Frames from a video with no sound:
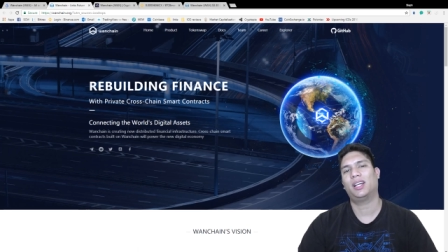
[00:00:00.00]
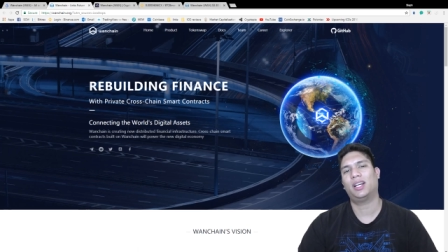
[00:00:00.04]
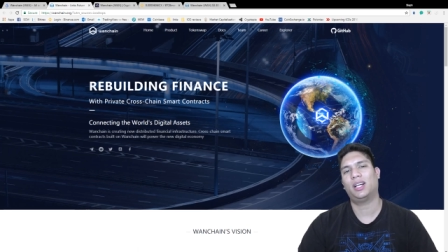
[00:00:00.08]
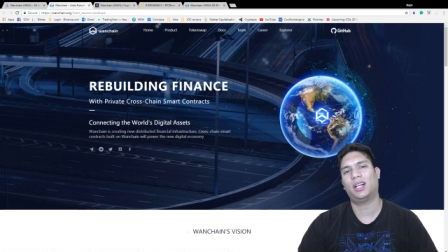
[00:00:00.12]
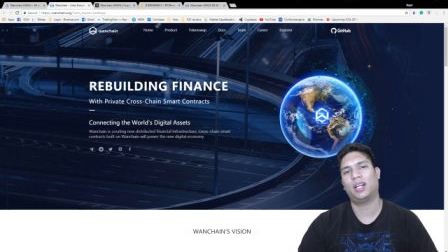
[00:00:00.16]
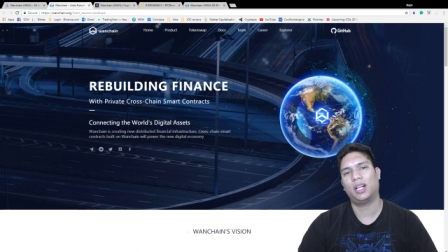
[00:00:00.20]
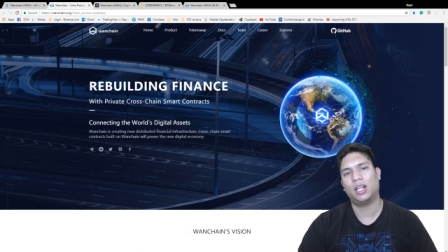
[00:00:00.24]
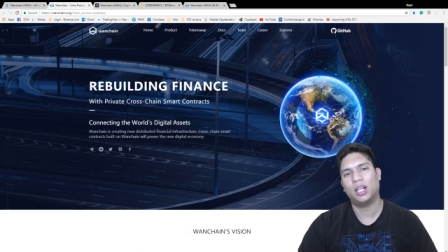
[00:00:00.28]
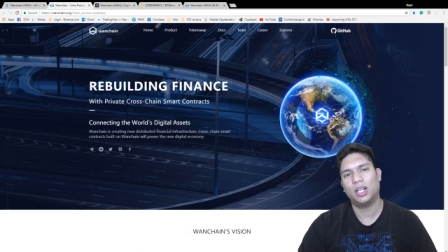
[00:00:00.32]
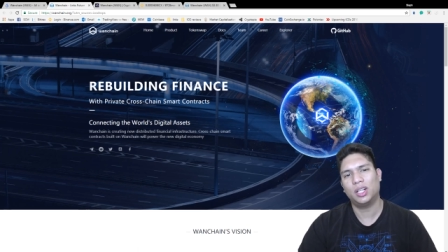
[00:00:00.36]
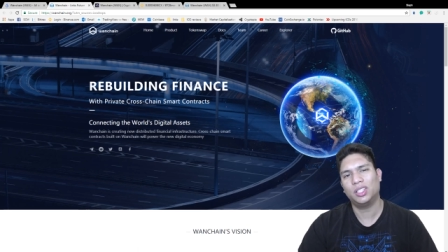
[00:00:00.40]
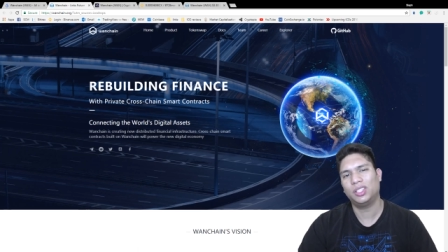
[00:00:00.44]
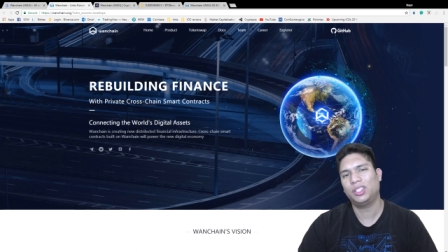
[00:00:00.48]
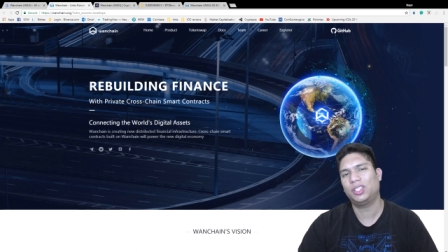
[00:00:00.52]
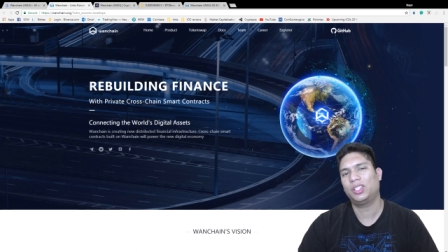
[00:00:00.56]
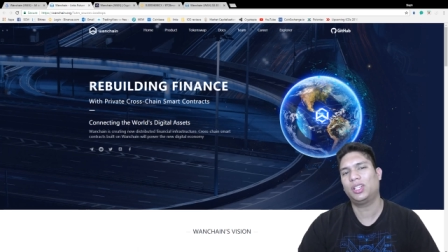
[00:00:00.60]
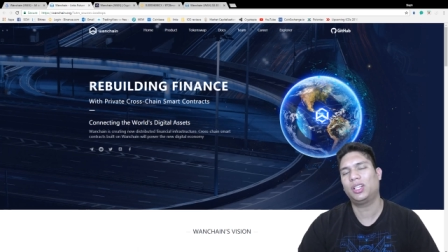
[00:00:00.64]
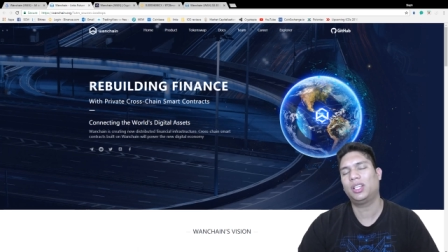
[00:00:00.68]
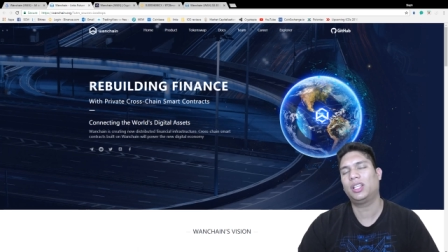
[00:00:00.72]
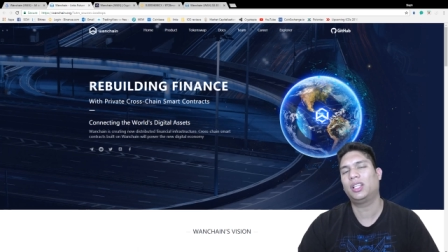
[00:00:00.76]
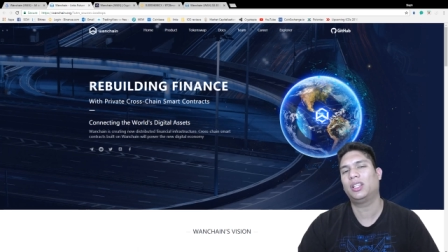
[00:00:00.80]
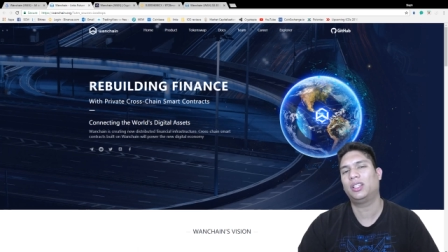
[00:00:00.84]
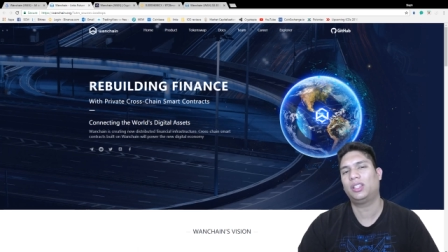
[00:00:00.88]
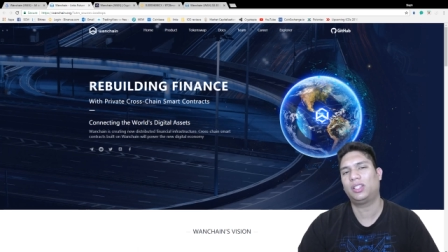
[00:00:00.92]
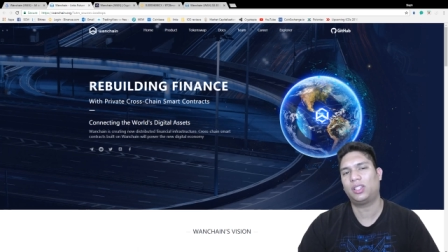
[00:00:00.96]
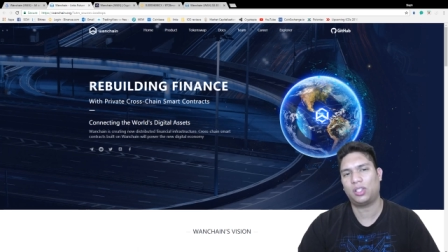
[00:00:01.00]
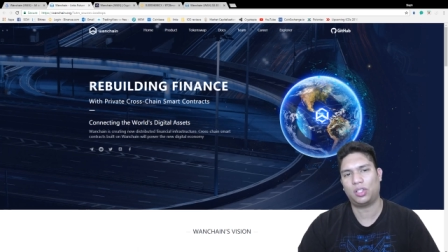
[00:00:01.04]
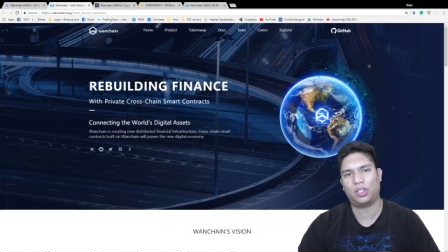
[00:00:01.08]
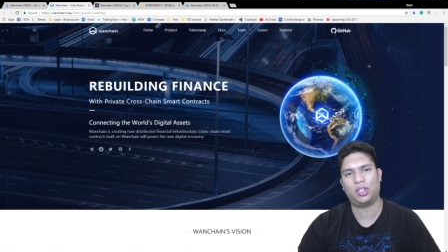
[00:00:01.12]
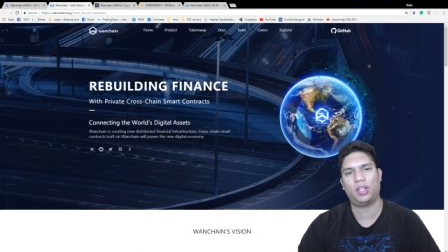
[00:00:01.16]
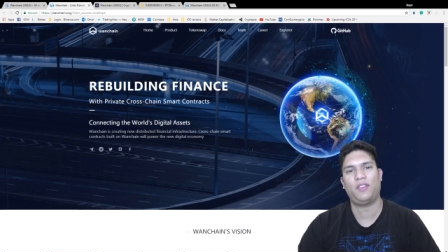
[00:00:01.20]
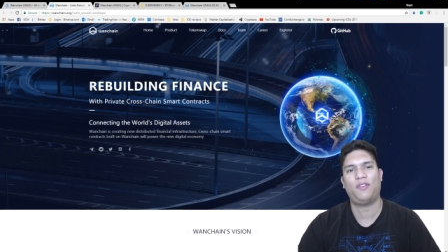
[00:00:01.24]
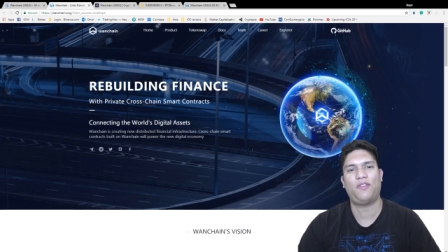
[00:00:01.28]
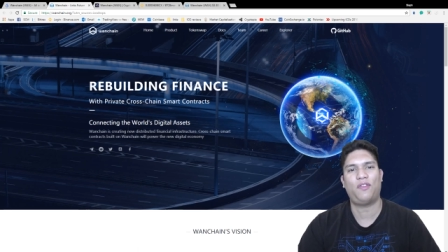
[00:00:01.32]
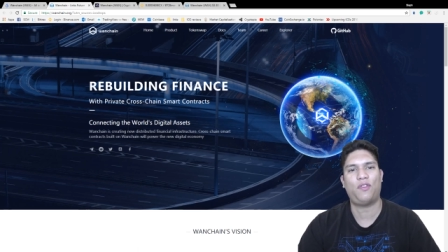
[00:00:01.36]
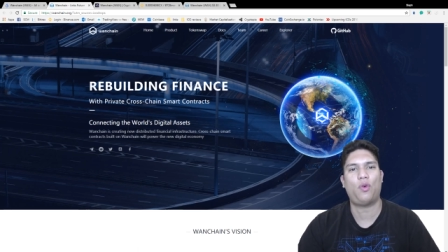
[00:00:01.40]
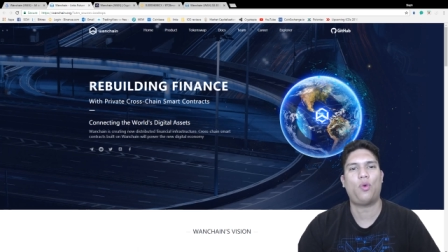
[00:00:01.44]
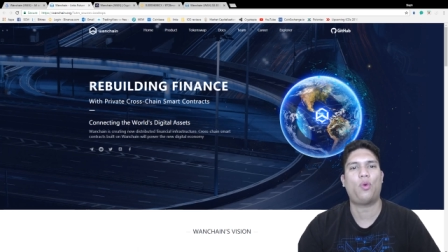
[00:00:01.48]

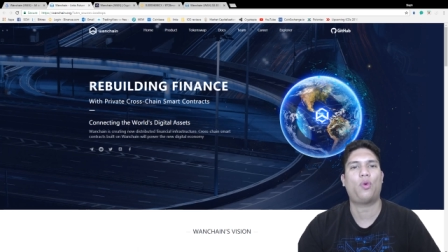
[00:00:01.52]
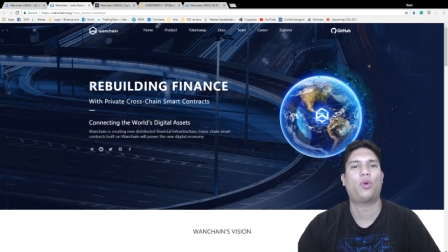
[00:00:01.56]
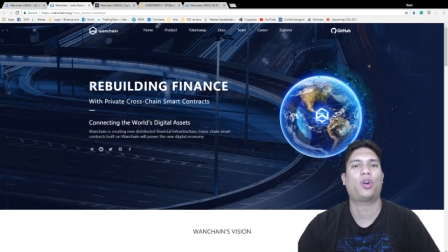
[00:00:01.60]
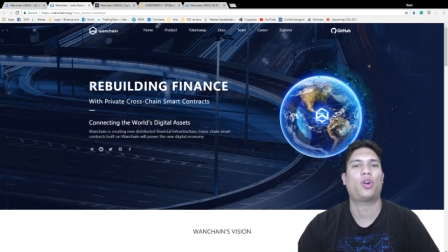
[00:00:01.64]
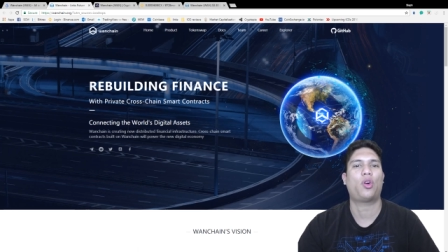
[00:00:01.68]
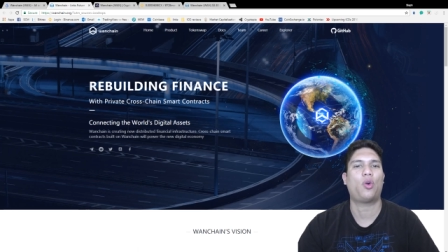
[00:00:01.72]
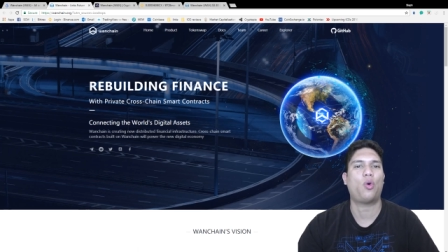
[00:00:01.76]
134